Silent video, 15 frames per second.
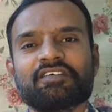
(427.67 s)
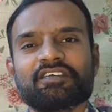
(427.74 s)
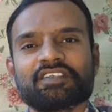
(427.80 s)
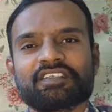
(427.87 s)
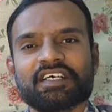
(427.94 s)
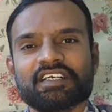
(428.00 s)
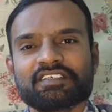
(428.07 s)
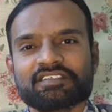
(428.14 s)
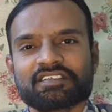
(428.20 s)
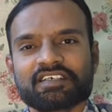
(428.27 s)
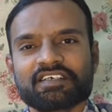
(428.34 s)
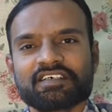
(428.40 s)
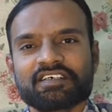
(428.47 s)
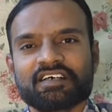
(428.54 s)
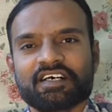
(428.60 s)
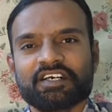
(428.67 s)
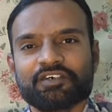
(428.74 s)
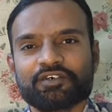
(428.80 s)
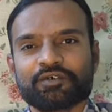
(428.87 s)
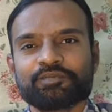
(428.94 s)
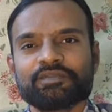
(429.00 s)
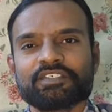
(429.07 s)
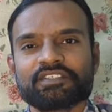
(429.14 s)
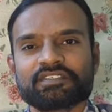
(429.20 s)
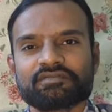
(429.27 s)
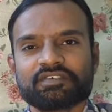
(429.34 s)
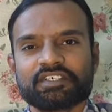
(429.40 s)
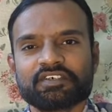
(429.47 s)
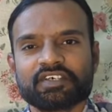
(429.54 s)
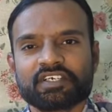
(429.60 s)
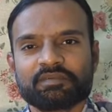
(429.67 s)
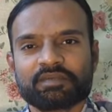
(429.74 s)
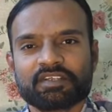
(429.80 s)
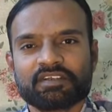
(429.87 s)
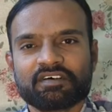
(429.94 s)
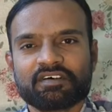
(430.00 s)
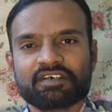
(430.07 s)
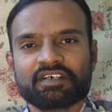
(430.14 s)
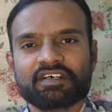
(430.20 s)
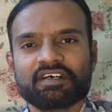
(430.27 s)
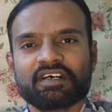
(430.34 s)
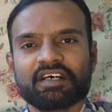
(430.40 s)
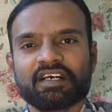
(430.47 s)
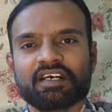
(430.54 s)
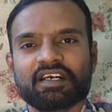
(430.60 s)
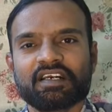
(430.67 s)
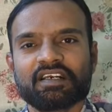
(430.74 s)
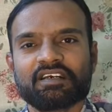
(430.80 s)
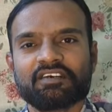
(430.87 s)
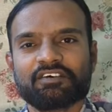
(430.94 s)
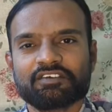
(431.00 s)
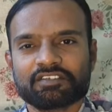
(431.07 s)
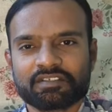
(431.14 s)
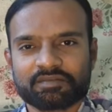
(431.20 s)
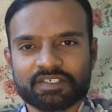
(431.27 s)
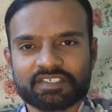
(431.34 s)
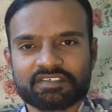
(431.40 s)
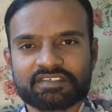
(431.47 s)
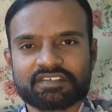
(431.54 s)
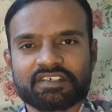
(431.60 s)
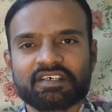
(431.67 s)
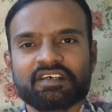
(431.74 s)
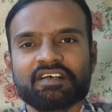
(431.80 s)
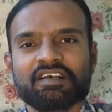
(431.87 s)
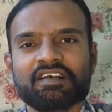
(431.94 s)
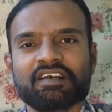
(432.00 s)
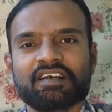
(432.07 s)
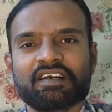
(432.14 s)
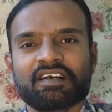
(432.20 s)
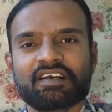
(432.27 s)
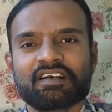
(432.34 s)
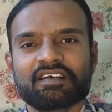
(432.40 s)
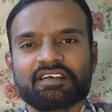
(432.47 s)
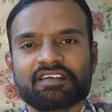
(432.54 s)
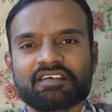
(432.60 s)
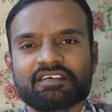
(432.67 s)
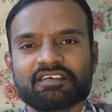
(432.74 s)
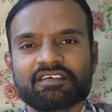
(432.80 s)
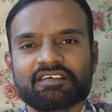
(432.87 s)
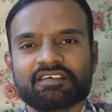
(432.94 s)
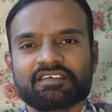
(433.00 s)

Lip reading: With that said, I hope this video helped a lot, and all the best. And